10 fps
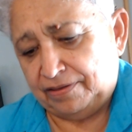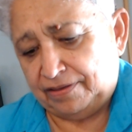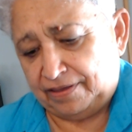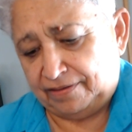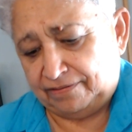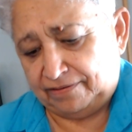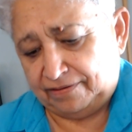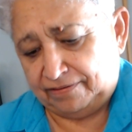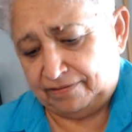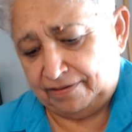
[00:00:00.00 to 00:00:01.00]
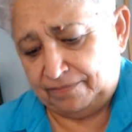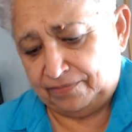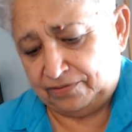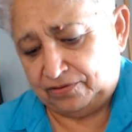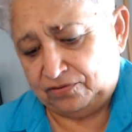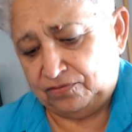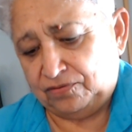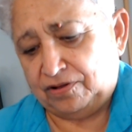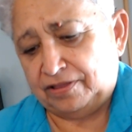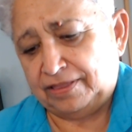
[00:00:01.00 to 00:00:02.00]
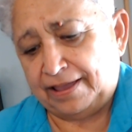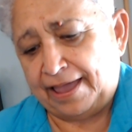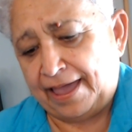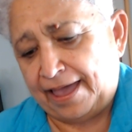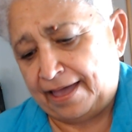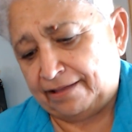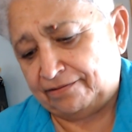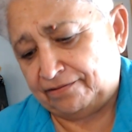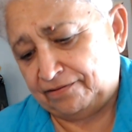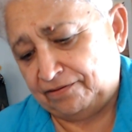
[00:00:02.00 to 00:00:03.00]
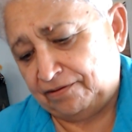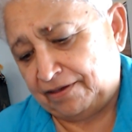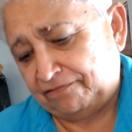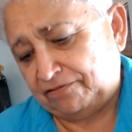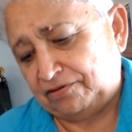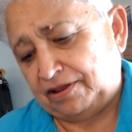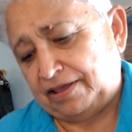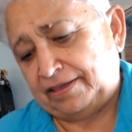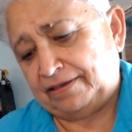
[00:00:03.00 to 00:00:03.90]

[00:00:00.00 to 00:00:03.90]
as it seems to on the Hatch. You have to